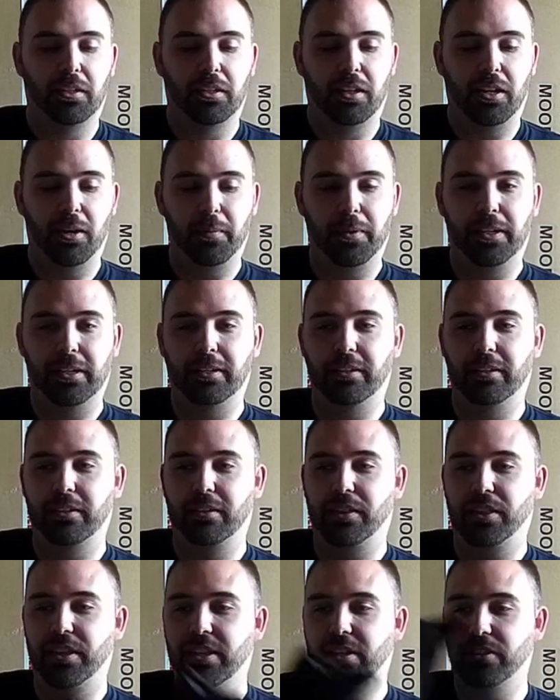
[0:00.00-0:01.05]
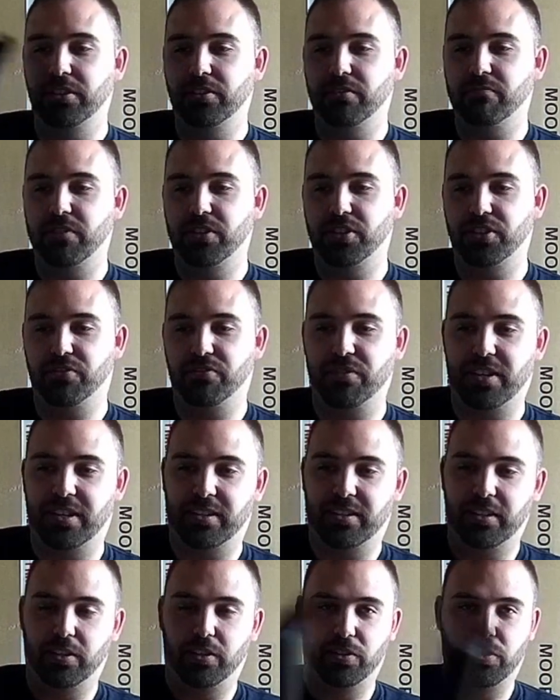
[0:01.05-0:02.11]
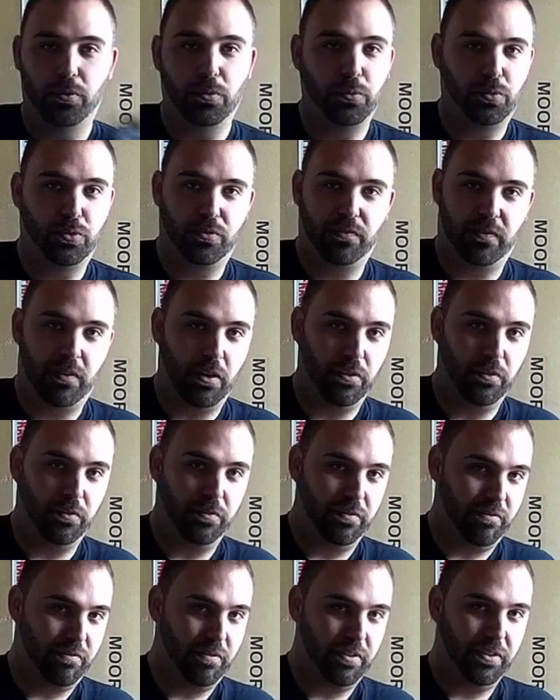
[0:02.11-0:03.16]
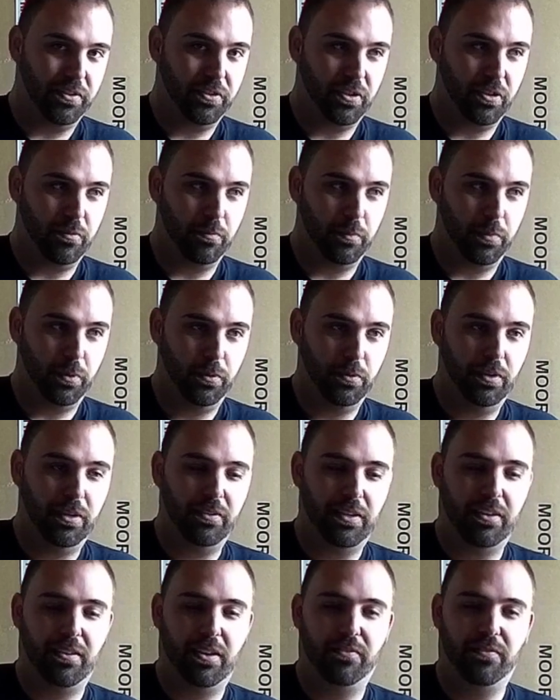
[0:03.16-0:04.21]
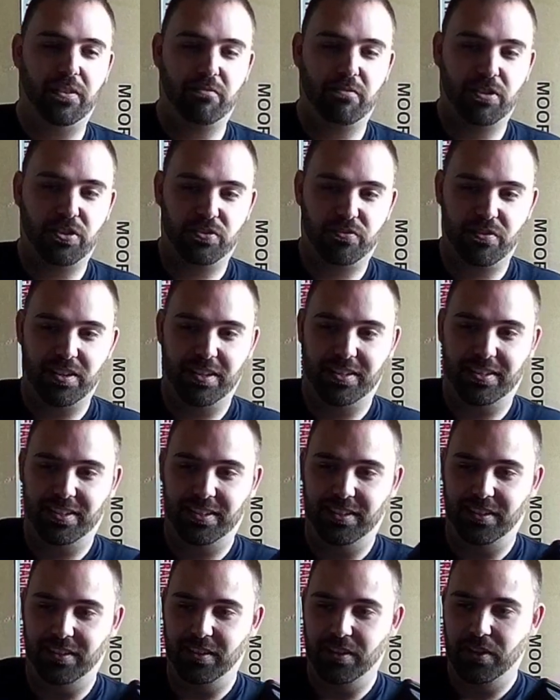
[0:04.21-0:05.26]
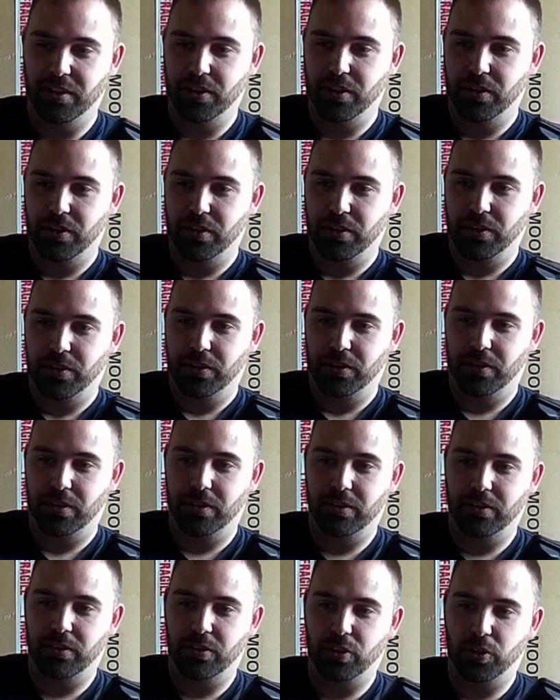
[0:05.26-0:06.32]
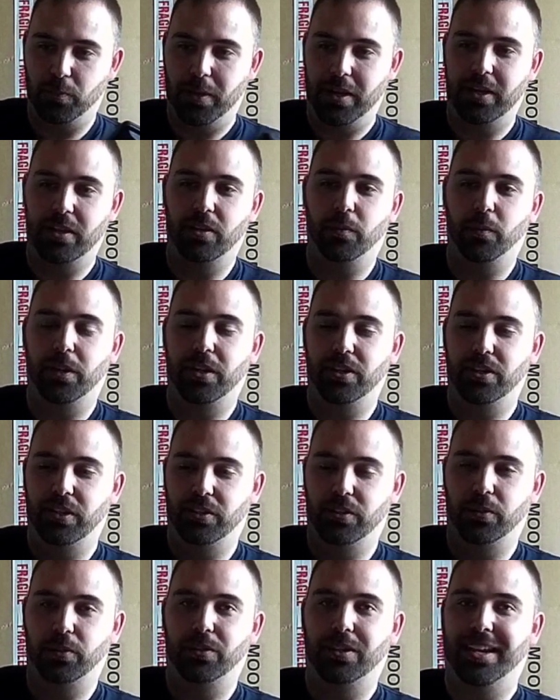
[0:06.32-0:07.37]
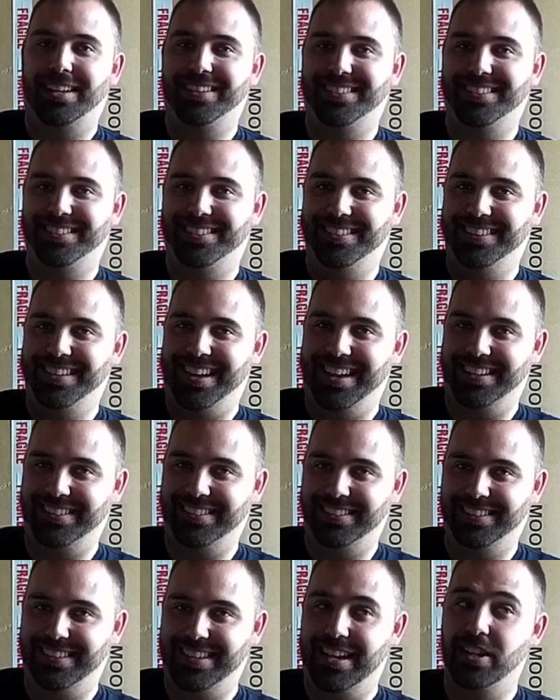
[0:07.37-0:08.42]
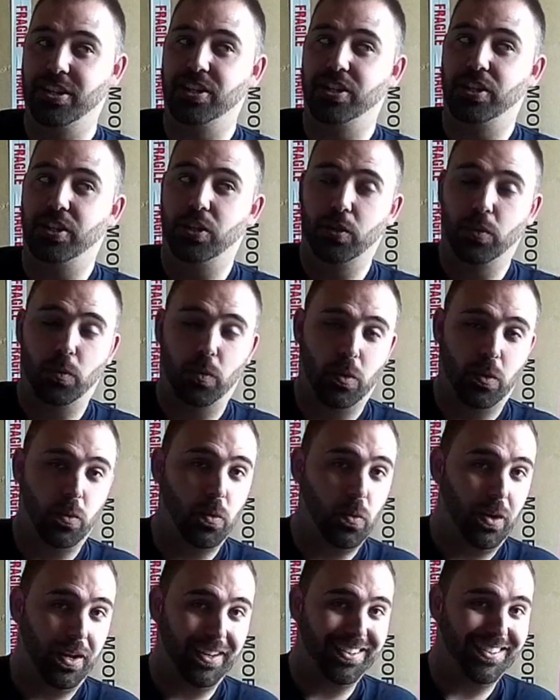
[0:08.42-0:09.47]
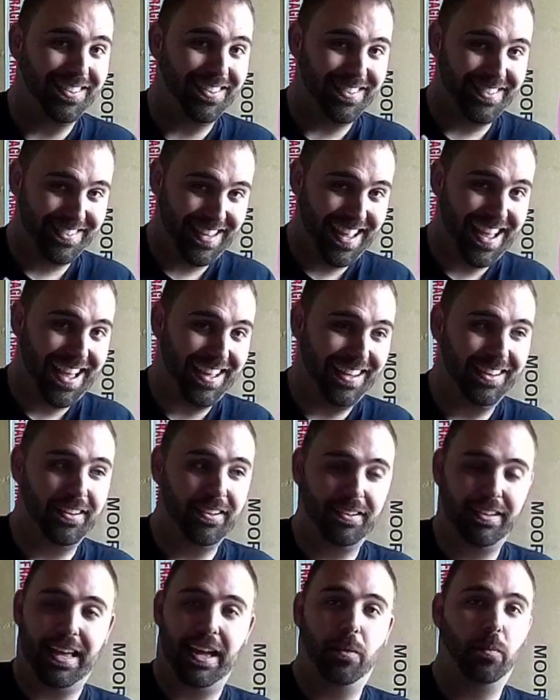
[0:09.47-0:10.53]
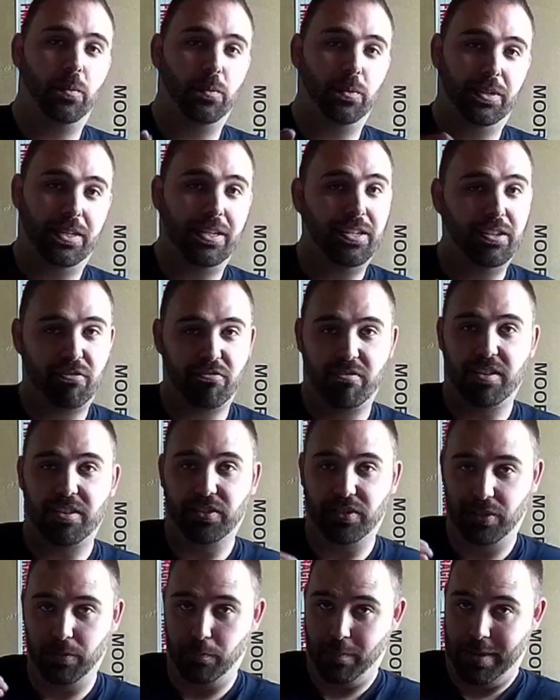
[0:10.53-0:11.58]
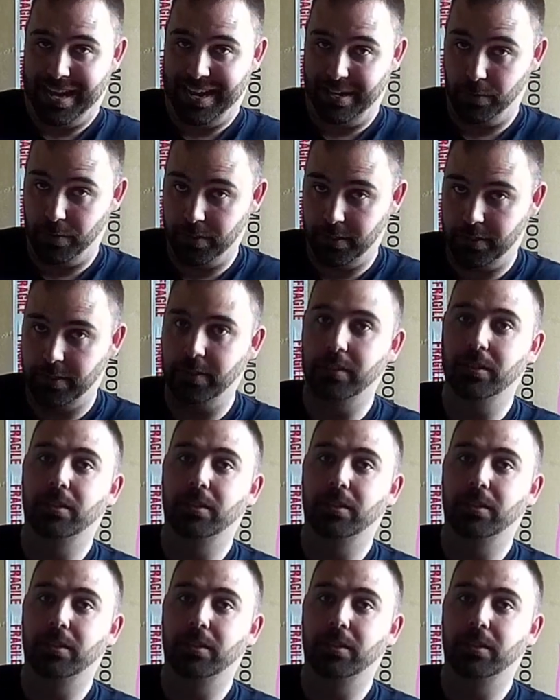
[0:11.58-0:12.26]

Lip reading: I mean, things that restrict exhaust flow, for example, if you're restricting the speed at which exhaust gases can exit the engine, you all understand that will decrease the power